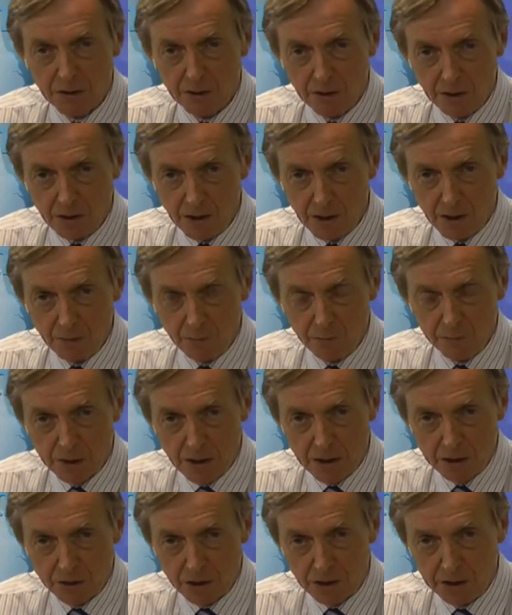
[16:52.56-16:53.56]
was
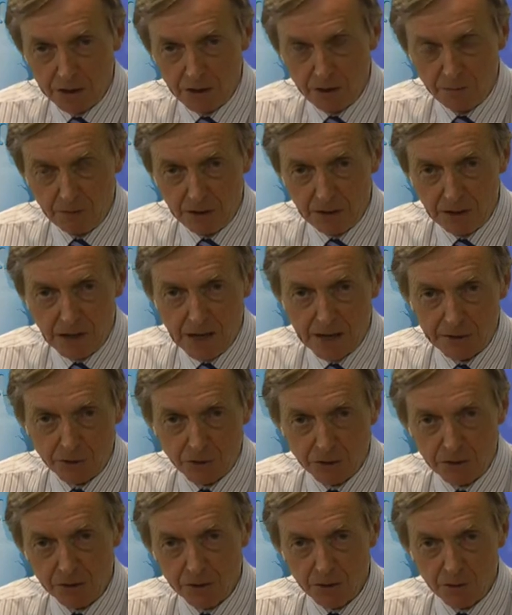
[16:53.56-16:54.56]
actually giving
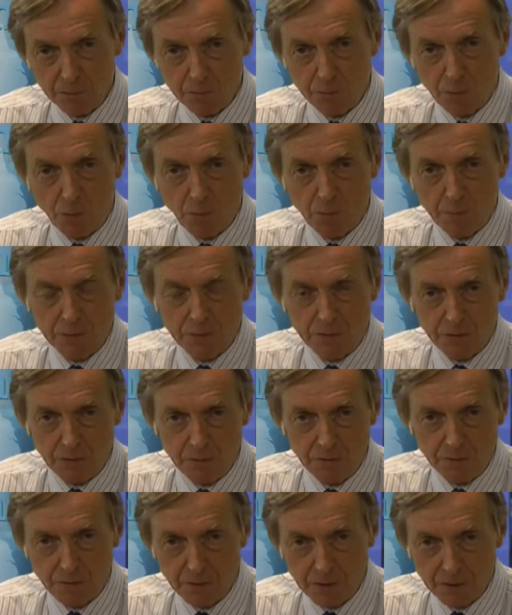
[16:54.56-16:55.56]
lectures at Bournemouth
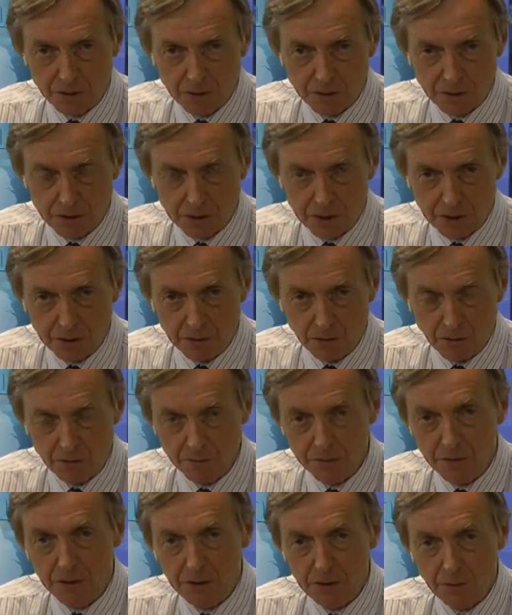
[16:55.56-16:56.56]
University
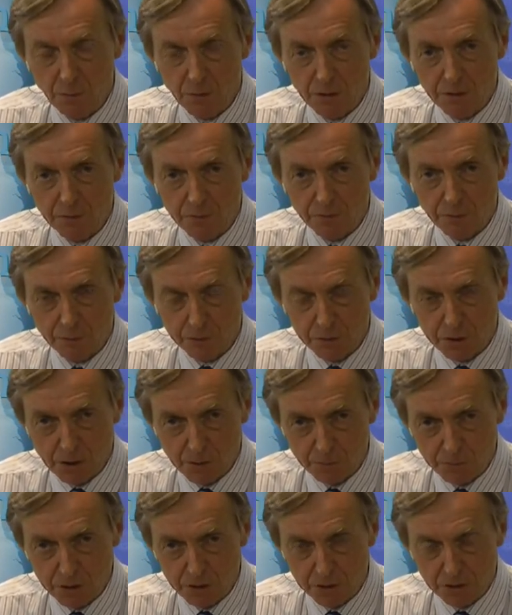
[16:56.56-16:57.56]
on the wonderful
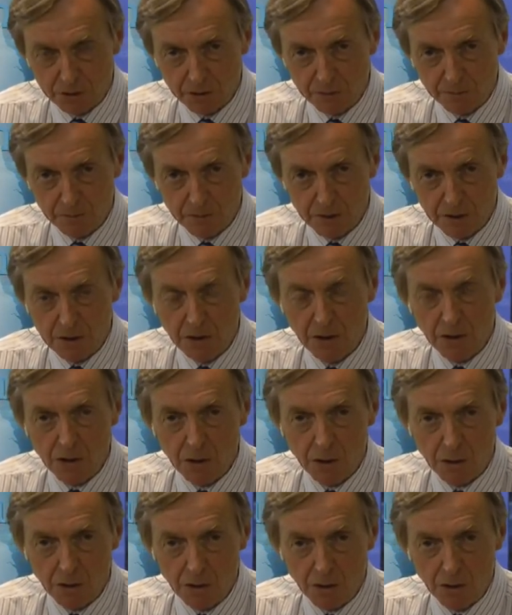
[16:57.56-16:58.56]
subject of the
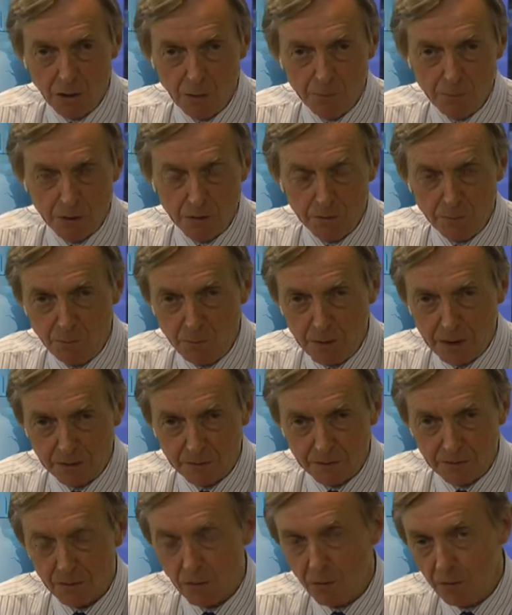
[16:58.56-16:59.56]
urban
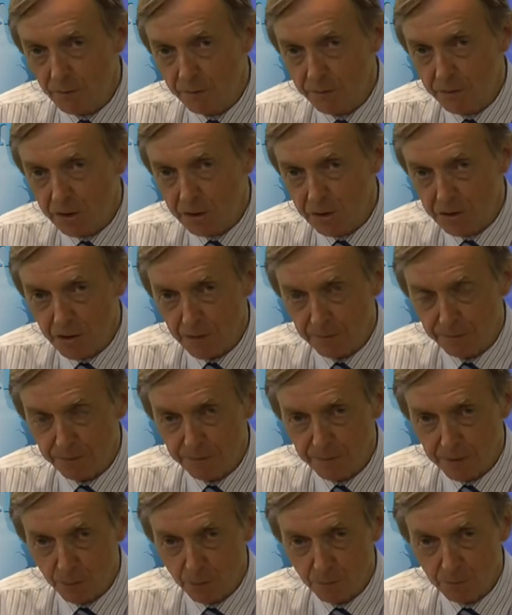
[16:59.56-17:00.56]
myth of snuff
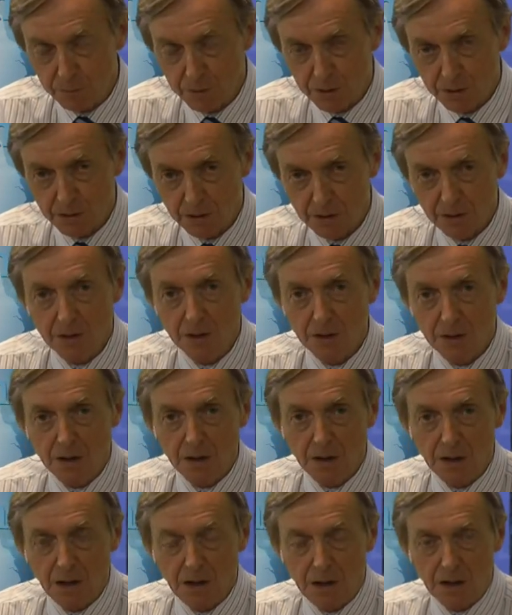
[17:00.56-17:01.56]
films.
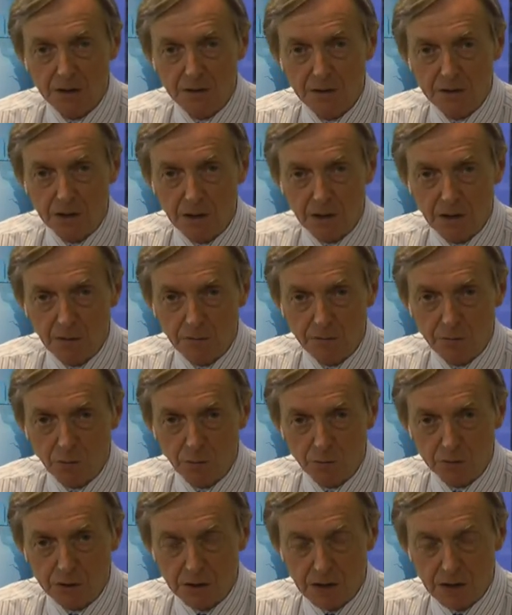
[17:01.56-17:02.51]
And, of course, the